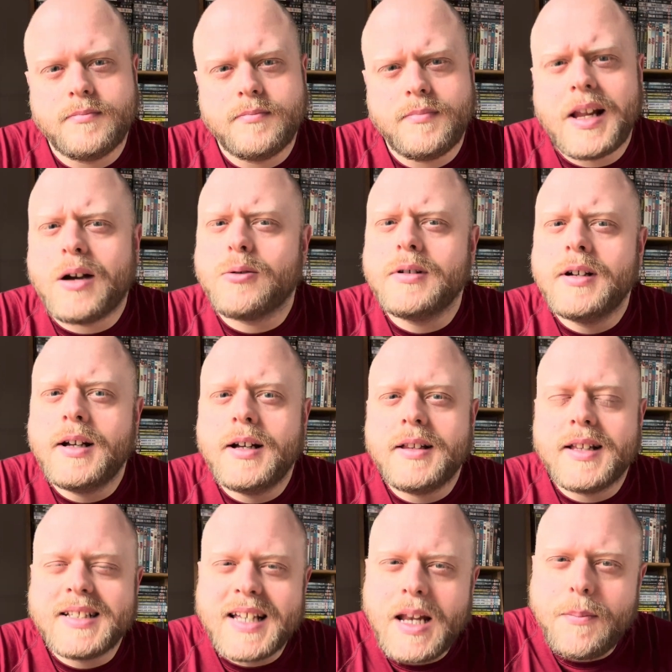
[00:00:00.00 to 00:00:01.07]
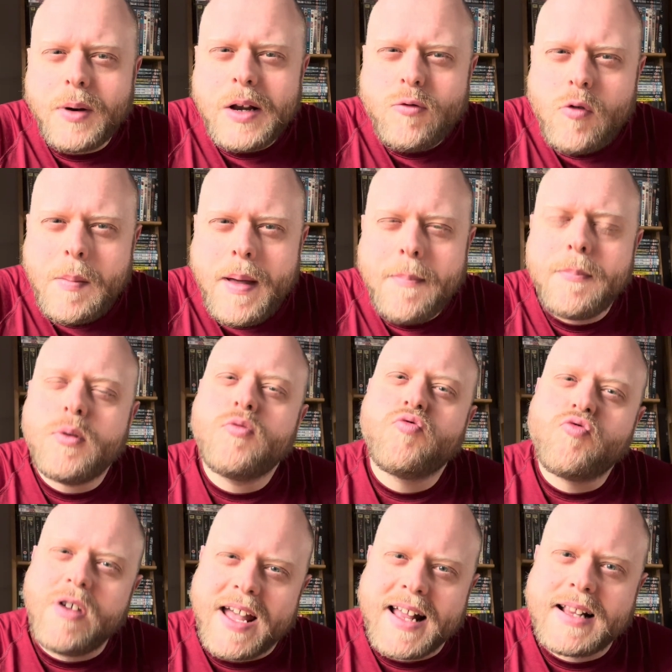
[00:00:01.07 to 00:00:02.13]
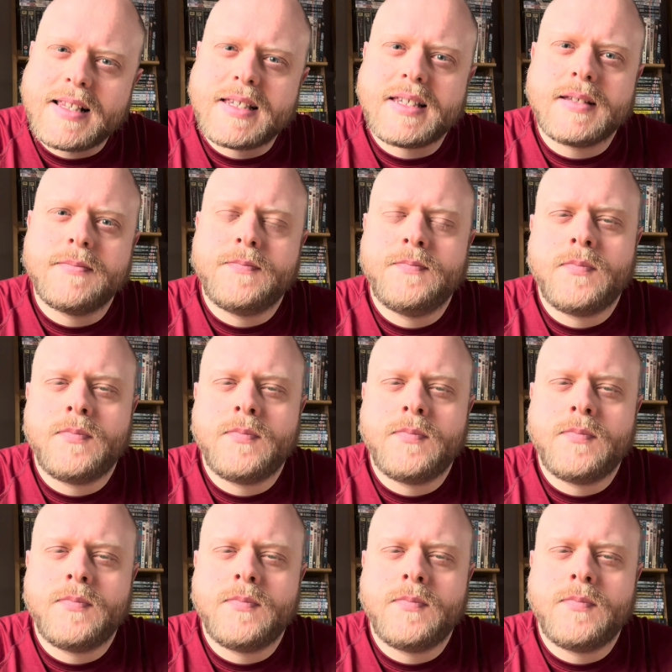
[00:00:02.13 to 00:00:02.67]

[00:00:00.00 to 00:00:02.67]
Now, does anybody remember Ritz?